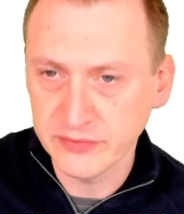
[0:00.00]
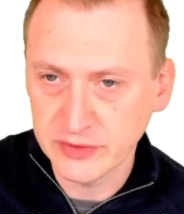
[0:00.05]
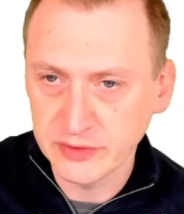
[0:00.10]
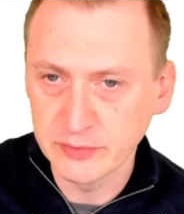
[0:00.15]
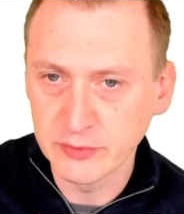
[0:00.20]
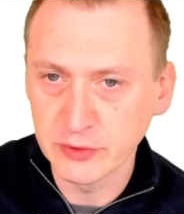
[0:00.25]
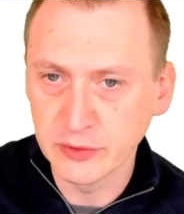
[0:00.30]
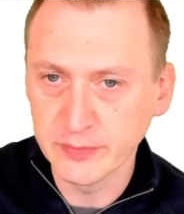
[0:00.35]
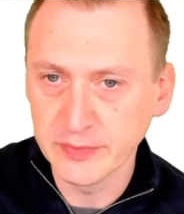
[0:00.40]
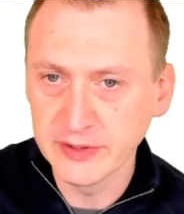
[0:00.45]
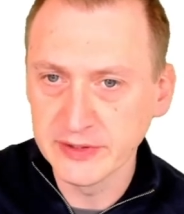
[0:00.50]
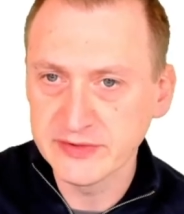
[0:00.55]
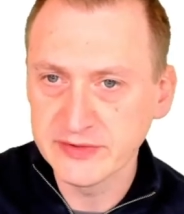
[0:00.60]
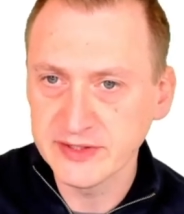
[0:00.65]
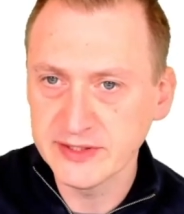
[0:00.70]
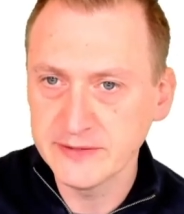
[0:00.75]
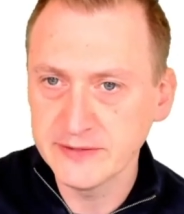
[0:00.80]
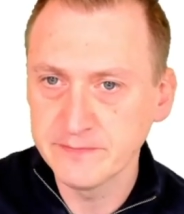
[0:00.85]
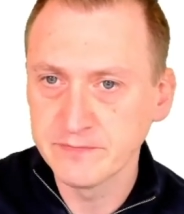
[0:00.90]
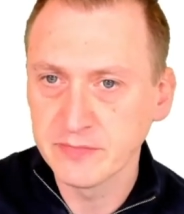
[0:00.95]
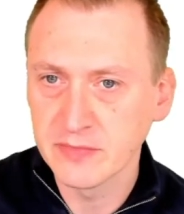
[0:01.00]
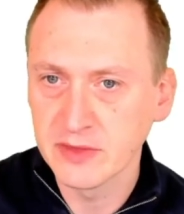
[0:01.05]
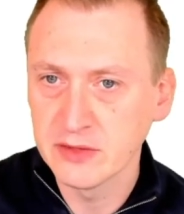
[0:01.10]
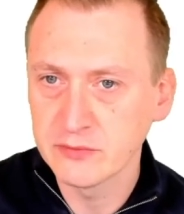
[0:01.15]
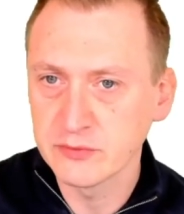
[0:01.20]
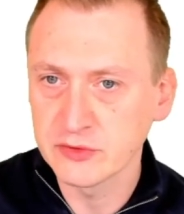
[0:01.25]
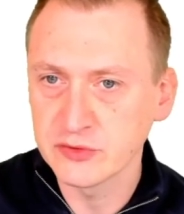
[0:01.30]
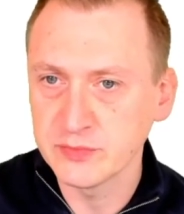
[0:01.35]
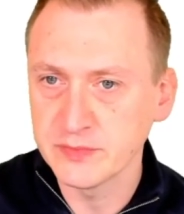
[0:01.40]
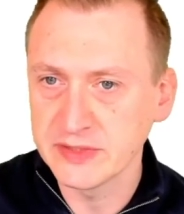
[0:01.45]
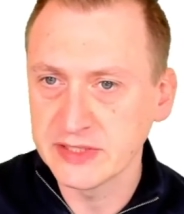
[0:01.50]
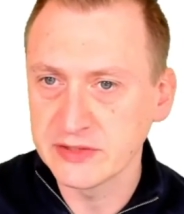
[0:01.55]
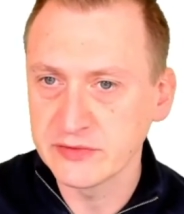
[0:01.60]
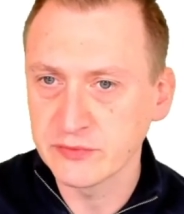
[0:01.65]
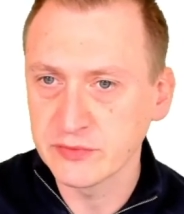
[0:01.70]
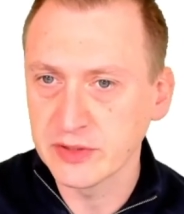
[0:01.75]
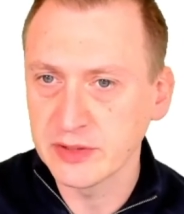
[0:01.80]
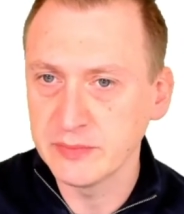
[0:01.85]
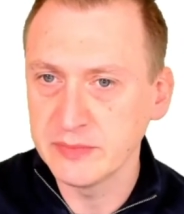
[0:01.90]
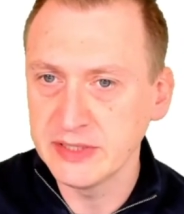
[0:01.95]
immutability, which means
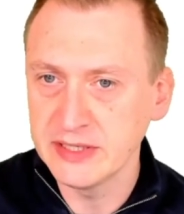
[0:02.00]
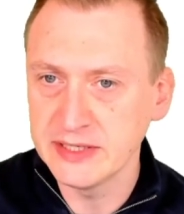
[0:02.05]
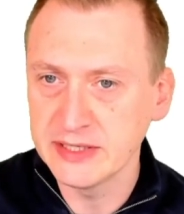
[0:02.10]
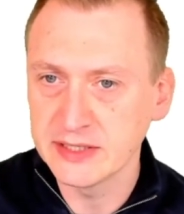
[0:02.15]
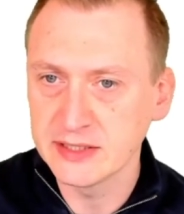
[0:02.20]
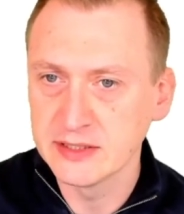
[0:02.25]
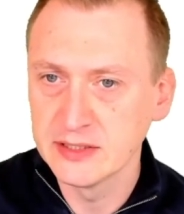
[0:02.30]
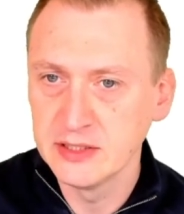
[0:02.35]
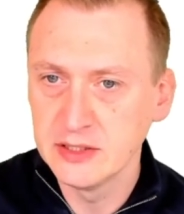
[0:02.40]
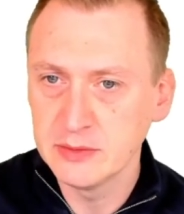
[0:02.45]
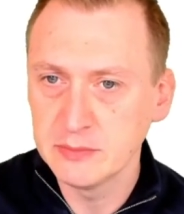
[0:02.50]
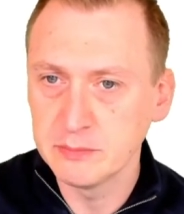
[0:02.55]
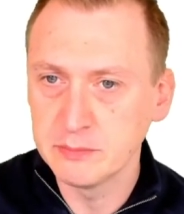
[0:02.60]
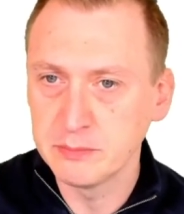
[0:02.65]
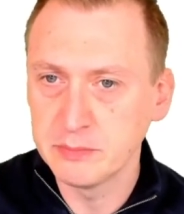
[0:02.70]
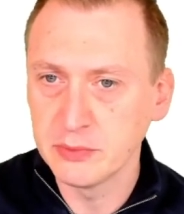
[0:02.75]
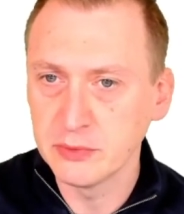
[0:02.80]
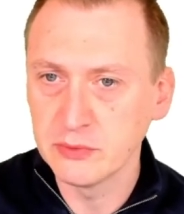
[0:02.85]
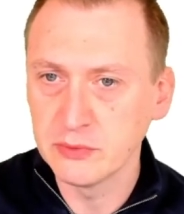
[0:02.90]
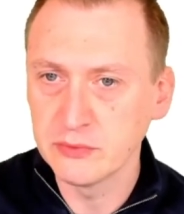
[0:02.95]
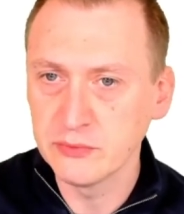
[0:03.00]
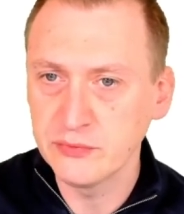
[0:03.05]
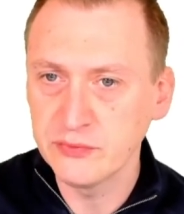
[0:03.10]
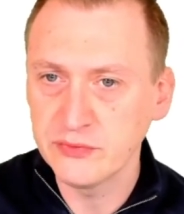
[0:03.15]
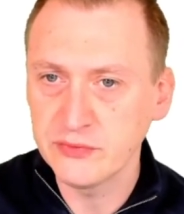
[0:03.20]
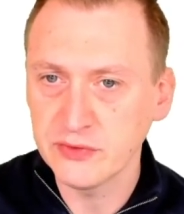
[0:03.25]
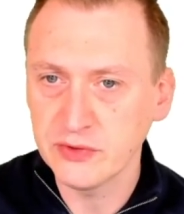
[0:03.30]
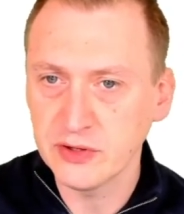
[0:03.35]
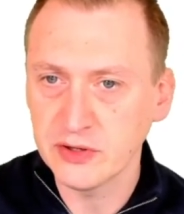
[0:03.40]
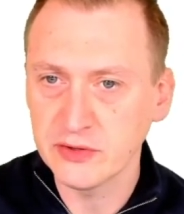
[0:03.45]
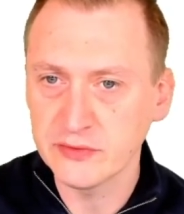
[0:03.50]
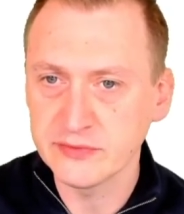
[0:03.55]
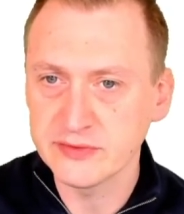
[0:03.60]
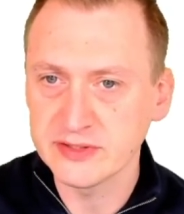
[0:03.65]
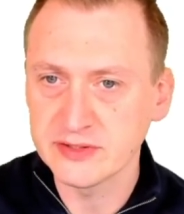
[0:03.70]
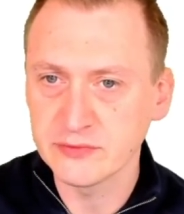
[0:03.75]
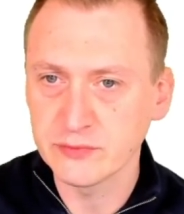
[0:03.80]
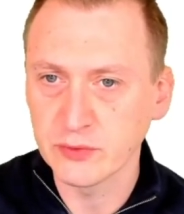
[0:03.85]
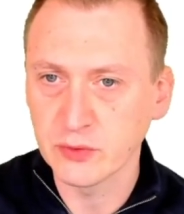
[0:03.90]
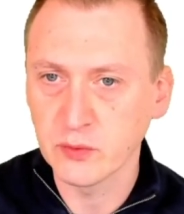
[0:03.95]
we are meeting both of
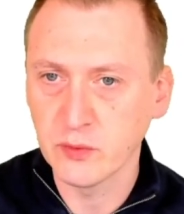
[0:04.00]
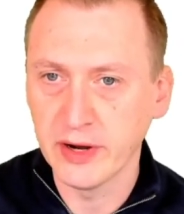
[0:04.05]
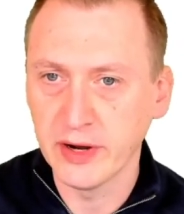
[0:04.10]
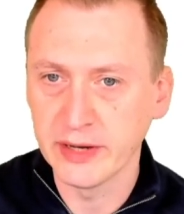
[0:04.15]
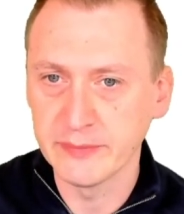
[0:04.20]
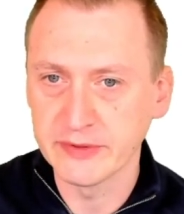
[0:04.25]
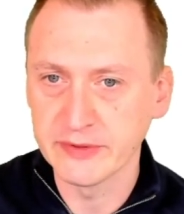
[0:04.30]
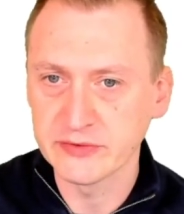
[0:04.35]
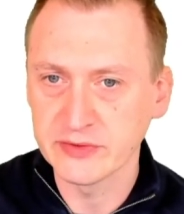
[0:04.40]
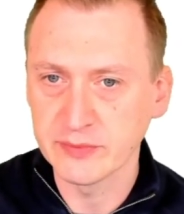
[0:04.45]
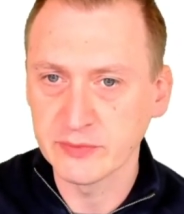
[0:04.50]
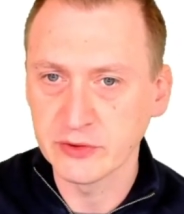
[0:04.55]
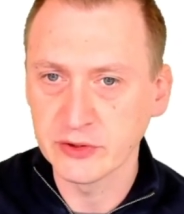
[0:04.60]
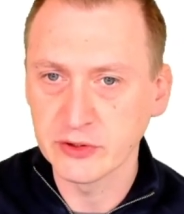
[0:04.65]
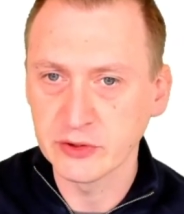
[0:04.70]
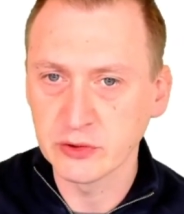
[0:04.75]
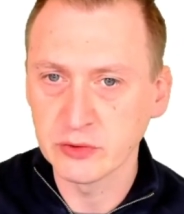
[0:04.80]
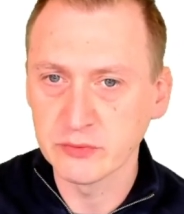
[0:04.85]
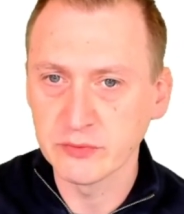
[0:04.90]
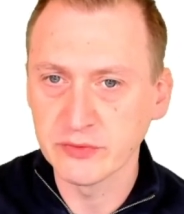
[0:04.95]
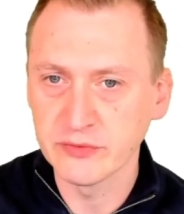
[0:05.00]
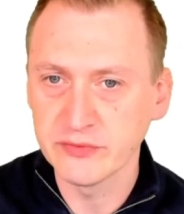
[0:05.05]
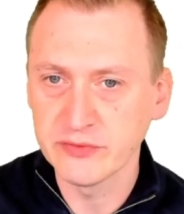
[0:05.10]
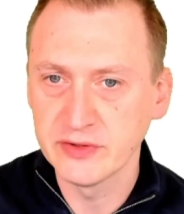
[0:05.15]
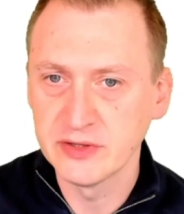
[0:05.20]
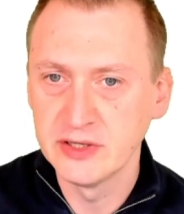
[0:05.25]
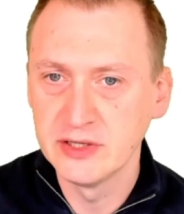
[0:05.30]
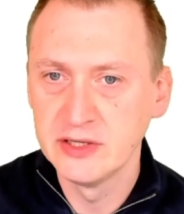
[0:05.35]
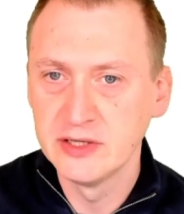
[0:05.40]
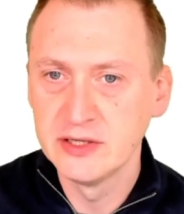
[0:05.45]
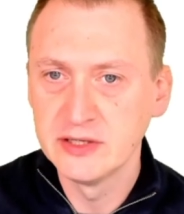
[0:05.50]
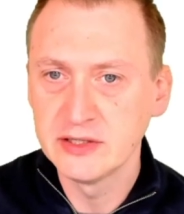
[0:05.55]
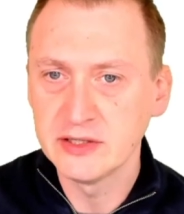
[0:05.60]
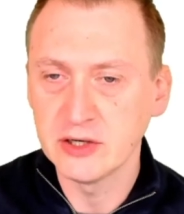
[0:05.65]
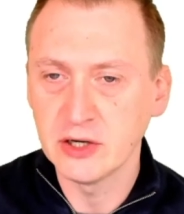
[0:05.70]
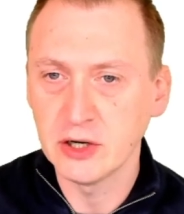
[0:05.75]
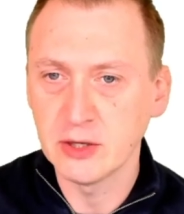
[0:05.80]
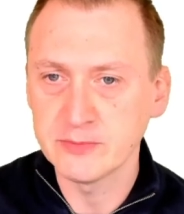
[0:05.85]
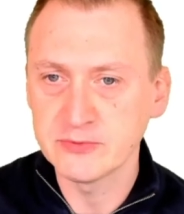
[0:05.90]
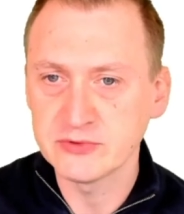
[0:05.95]
these requirements. So I'm gonna go with
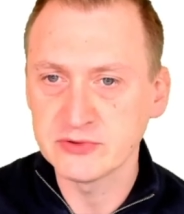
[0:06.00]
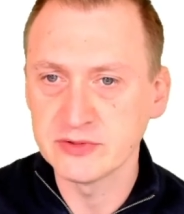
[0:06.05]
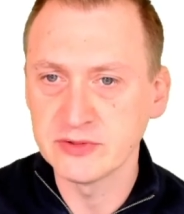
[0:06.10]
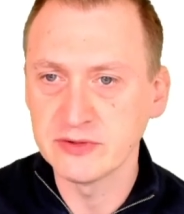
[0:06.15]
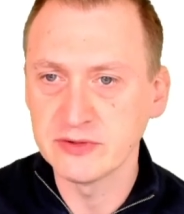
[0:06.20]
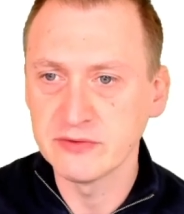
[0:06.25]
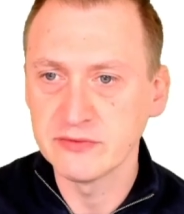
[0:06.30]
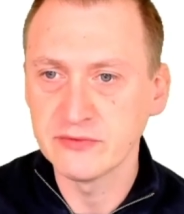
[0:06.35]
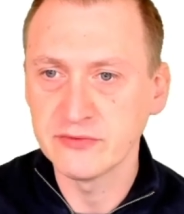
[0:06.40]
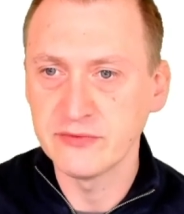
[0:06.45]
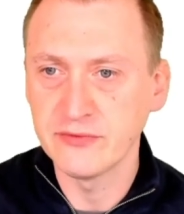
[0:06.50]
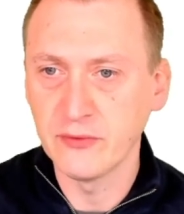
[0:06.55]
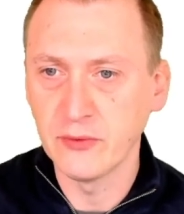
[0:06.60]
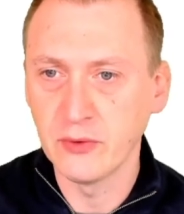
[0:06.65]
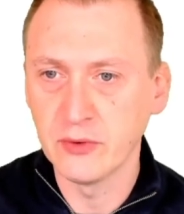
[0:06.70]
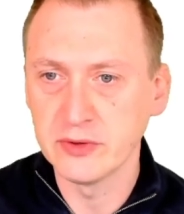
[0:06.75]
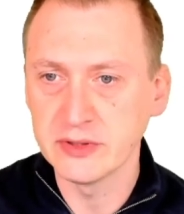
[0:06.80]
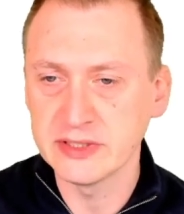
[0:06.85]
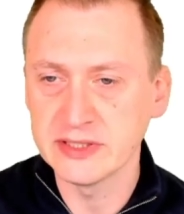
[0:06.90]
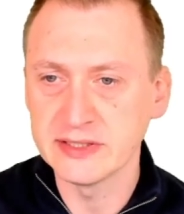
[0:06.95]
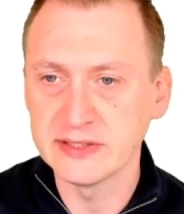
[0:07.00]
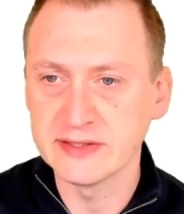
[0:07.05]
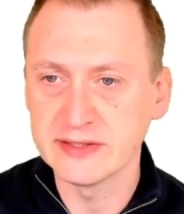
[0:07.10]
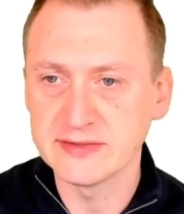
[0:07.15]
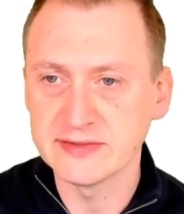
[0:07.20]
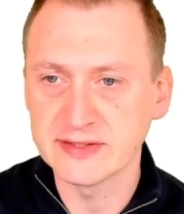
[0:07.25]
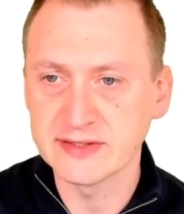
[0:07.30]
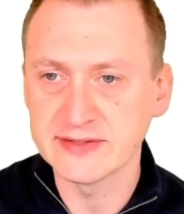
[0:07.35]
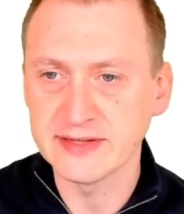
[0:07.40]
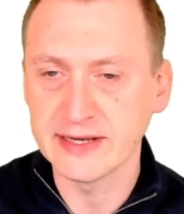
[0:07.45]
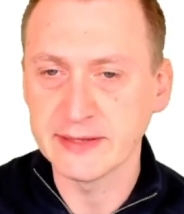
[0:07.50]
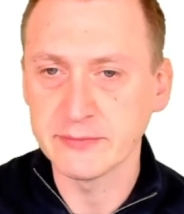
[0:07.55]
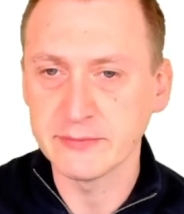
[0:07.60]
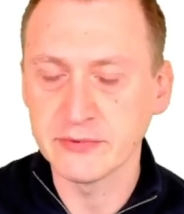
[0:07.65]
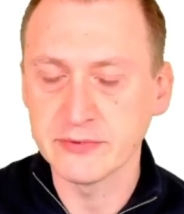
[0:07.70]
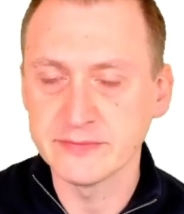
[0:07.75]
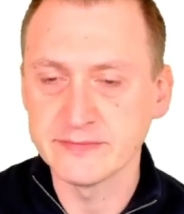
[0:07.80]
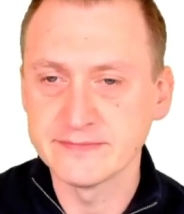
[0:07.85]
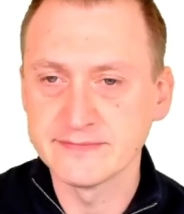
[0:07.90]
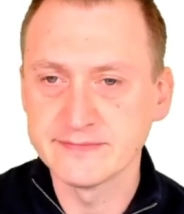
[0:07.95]
option four in this example.